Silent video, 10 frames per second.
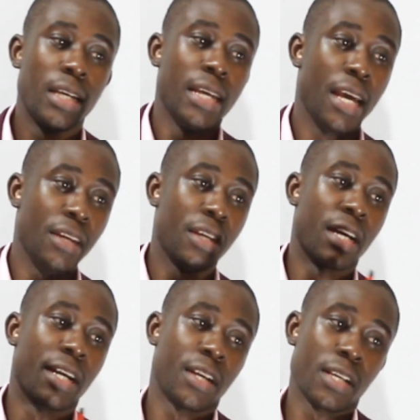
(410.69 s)
Any
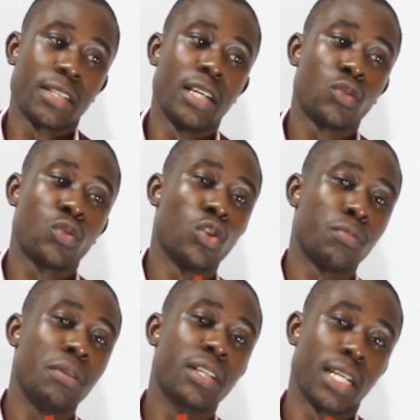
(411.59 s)
non-resident will not
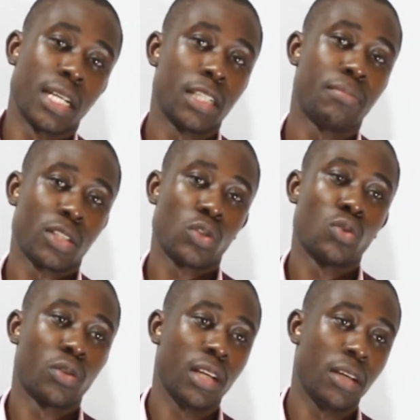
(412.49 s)
be granted personal
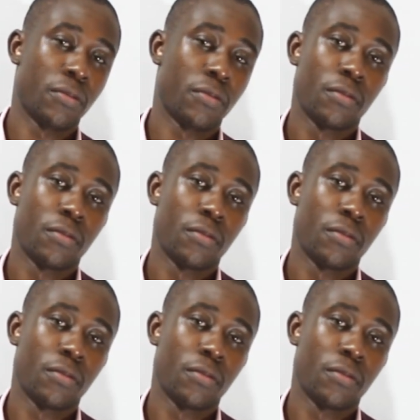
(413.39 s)
relief.